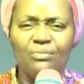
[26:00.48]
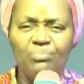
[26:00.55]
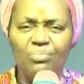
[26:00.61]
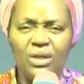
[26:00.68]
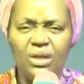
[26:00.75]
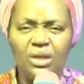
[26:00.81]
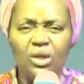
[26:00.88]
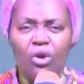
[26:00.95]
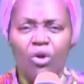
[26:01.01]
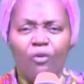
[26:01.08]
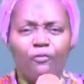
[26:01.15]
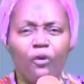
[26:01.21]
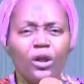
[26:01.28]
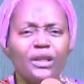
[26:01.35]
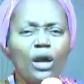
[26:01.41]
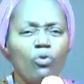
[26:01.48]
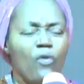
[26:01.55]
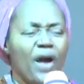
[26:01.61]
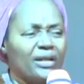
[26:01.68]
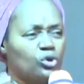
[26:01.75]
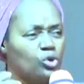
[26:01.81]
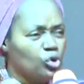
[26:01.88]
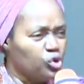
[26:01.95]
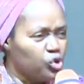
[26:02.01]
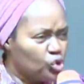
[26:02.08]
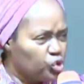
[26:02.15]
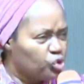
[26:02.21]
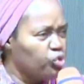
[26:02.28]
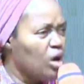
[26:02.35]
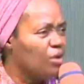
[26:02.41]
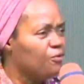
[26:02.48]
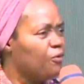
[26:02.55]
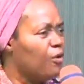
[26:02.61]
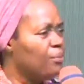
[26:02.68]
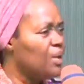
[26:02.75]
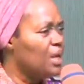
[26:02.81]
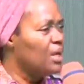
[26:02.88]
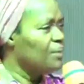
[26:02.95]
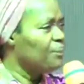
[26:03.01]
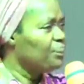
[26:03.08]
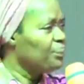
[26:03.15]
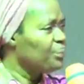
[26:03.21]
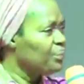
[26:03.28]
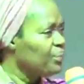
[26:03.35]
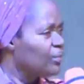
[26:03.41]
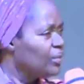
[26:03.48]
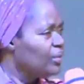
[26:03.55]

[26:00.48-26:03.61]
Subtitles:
hated me, for they were too strong for me.